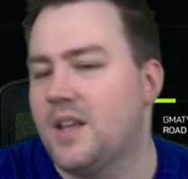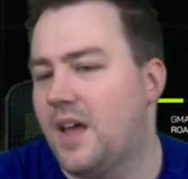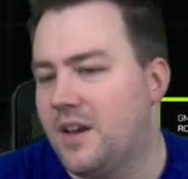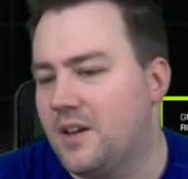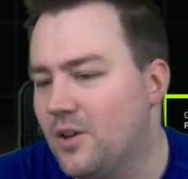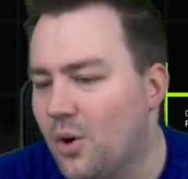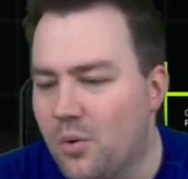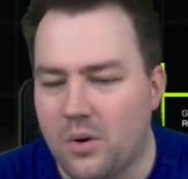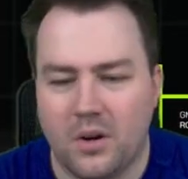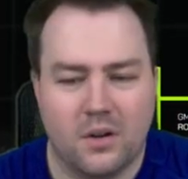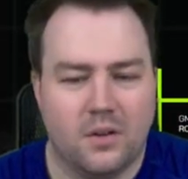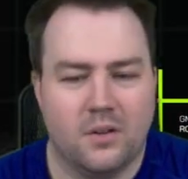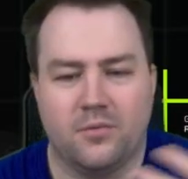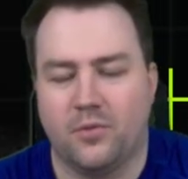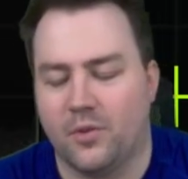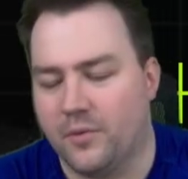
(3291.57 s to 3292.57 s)
and lower
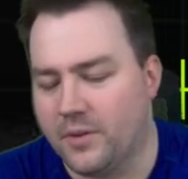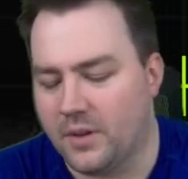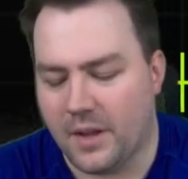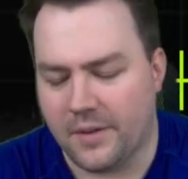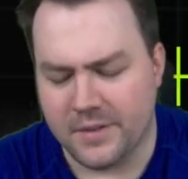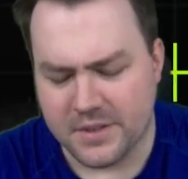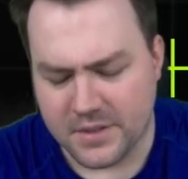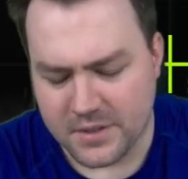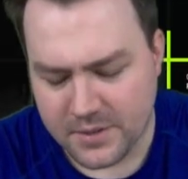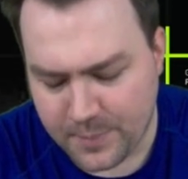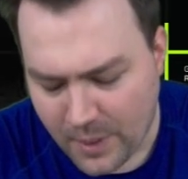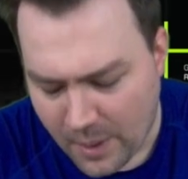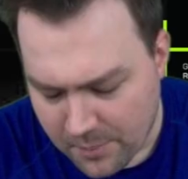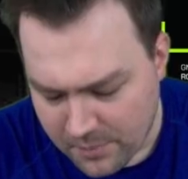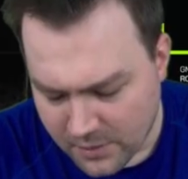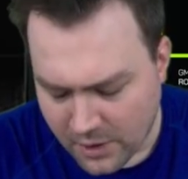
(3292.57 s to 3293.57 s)
for Will Levis is
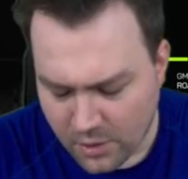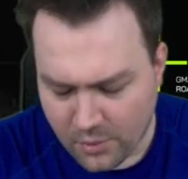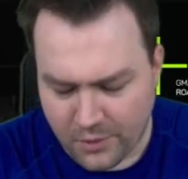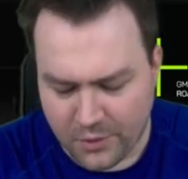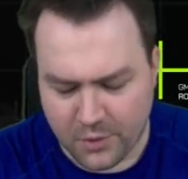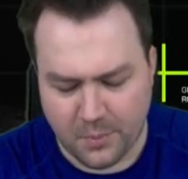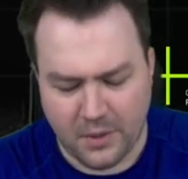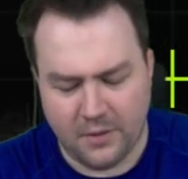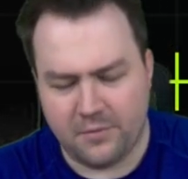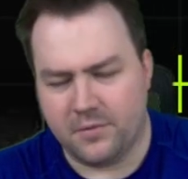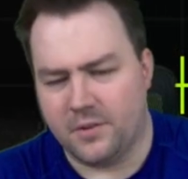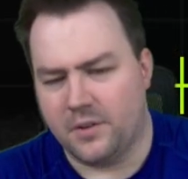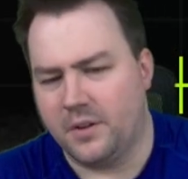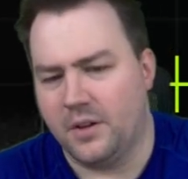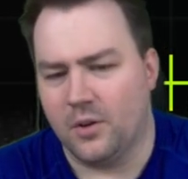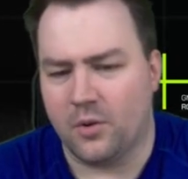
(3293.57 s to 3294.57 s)
probably going to be
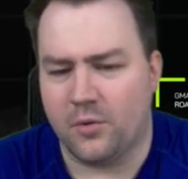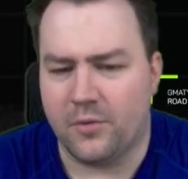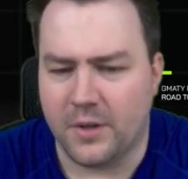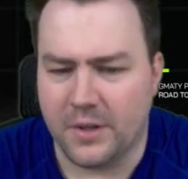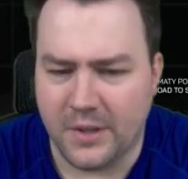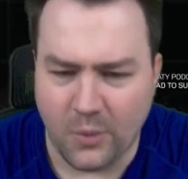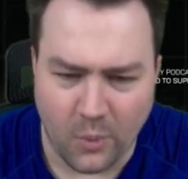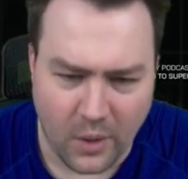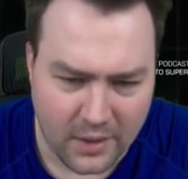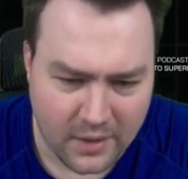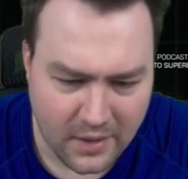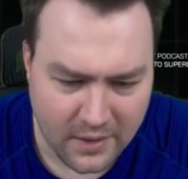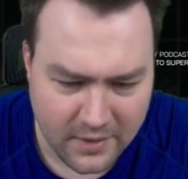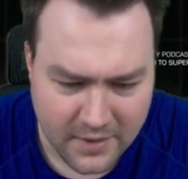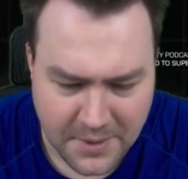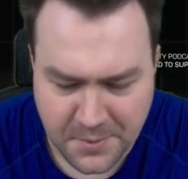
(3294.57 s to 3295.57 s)
30 or 31
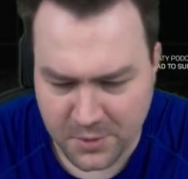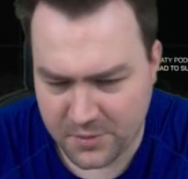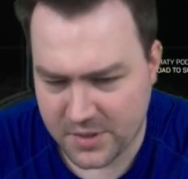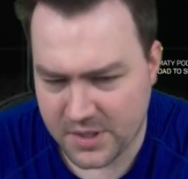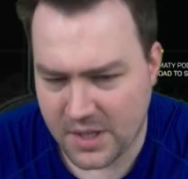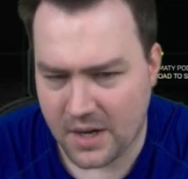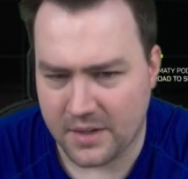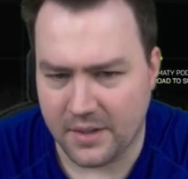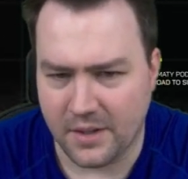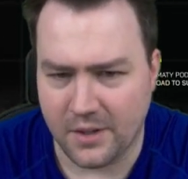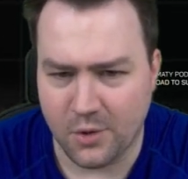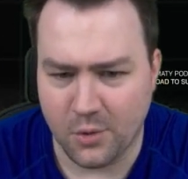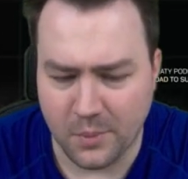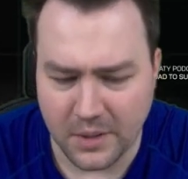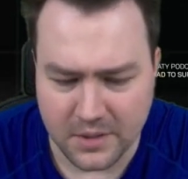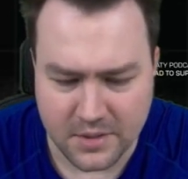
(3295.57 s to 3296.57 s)
in terms of starting
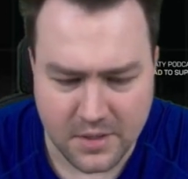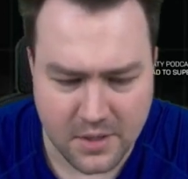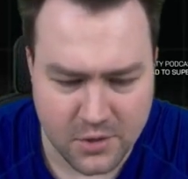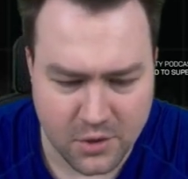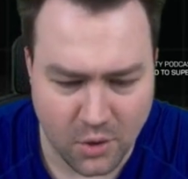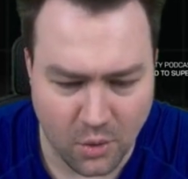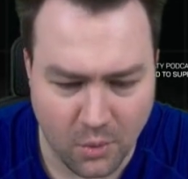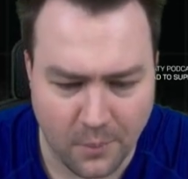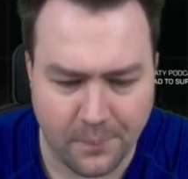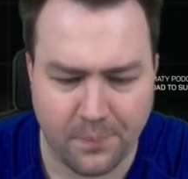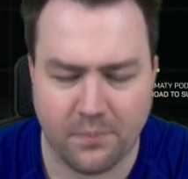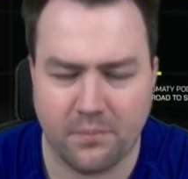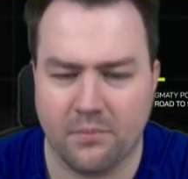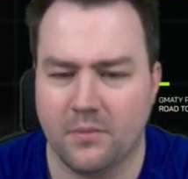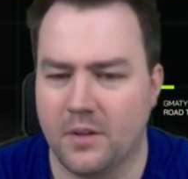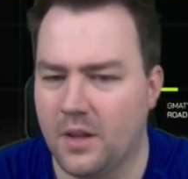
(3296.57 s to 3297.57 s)
QBs. So
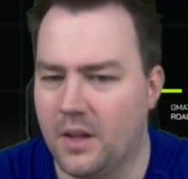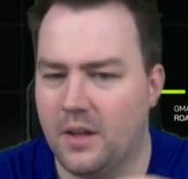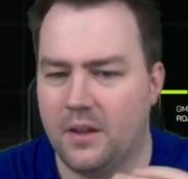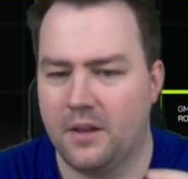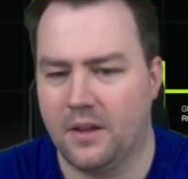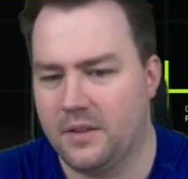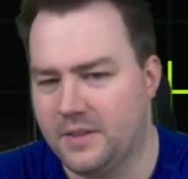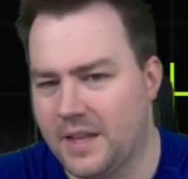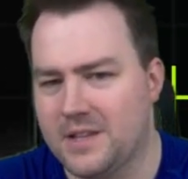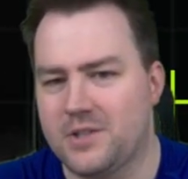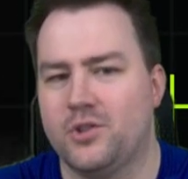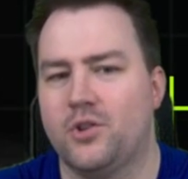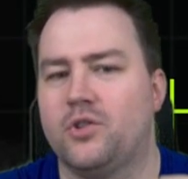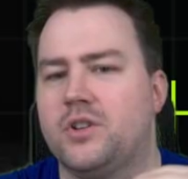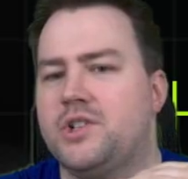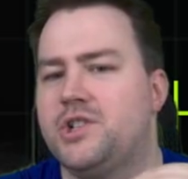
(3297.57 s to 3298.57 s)
that's
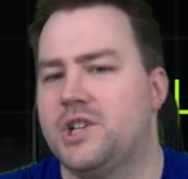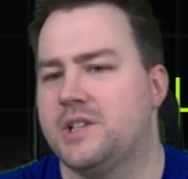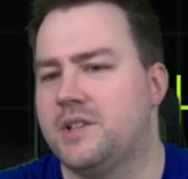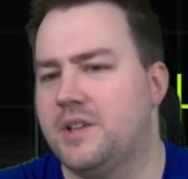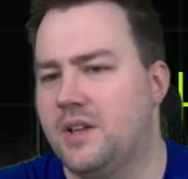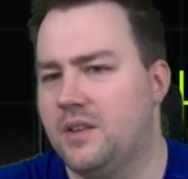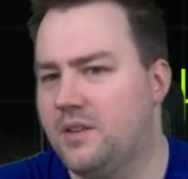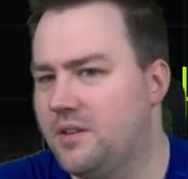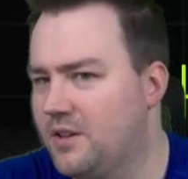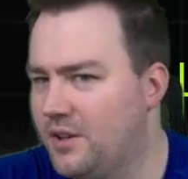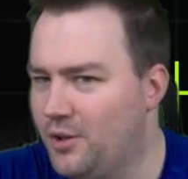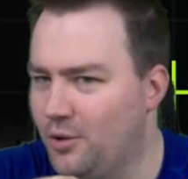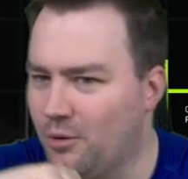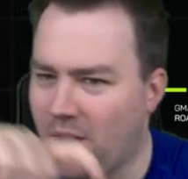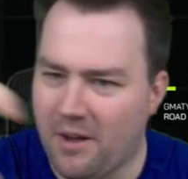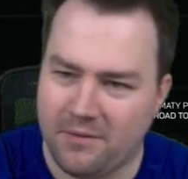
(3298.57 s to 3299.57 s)
not just it.
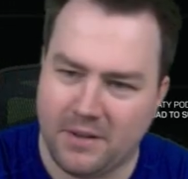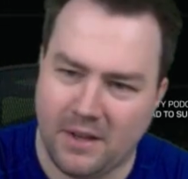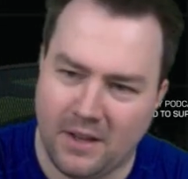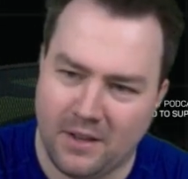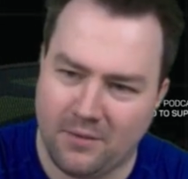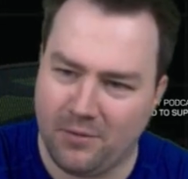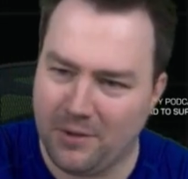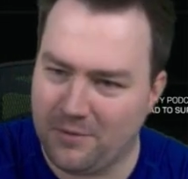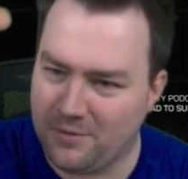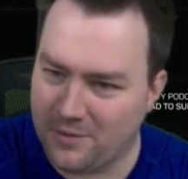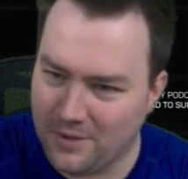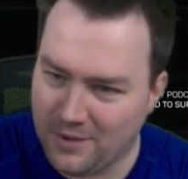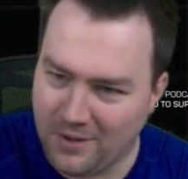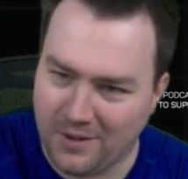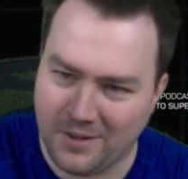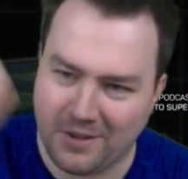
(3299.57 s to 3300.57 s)
You have that with
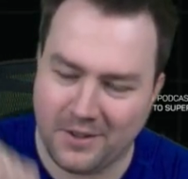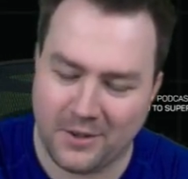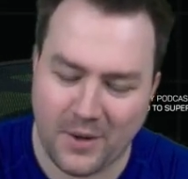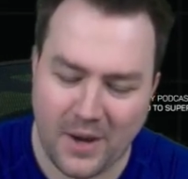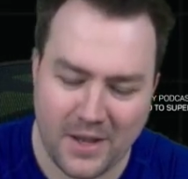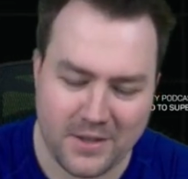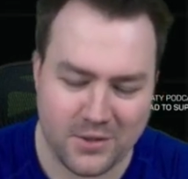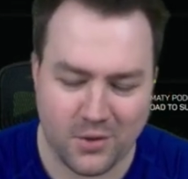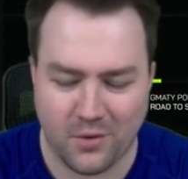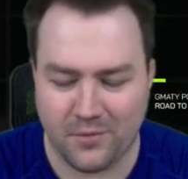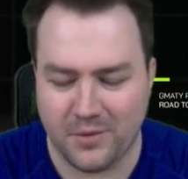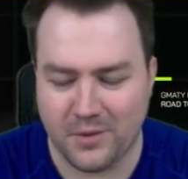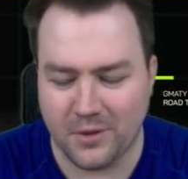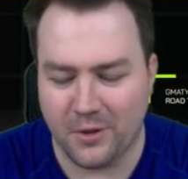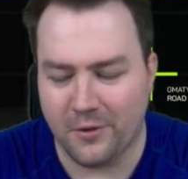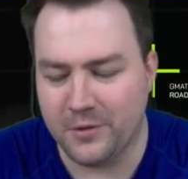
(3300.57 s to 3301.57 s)
the grades of
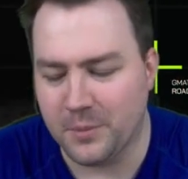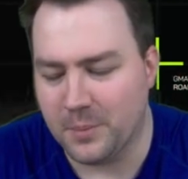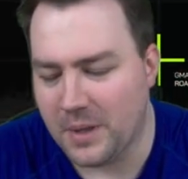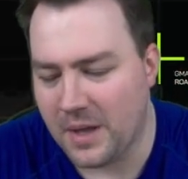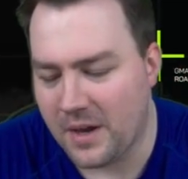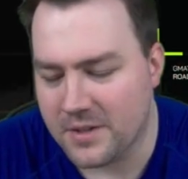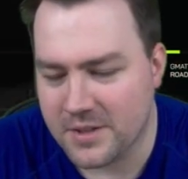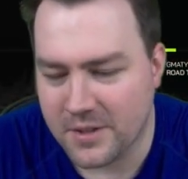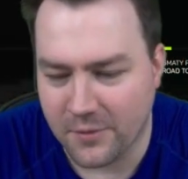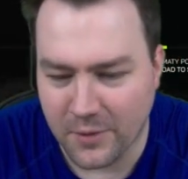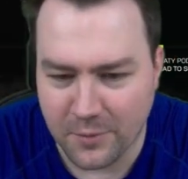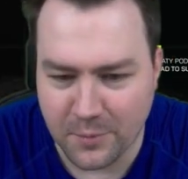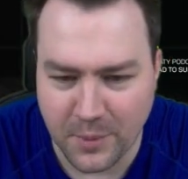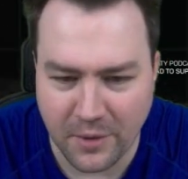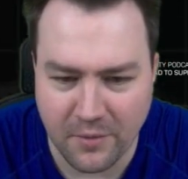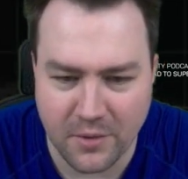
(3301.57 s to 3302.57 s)
the players
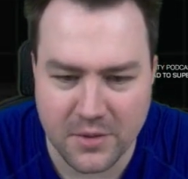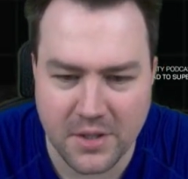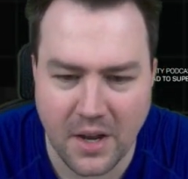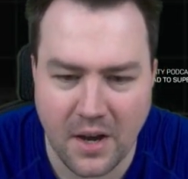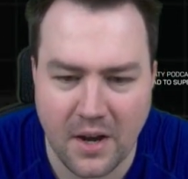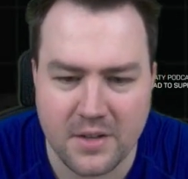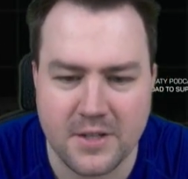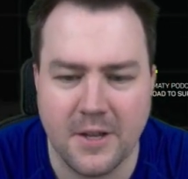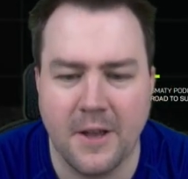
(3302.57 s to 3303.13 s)
with previous cards.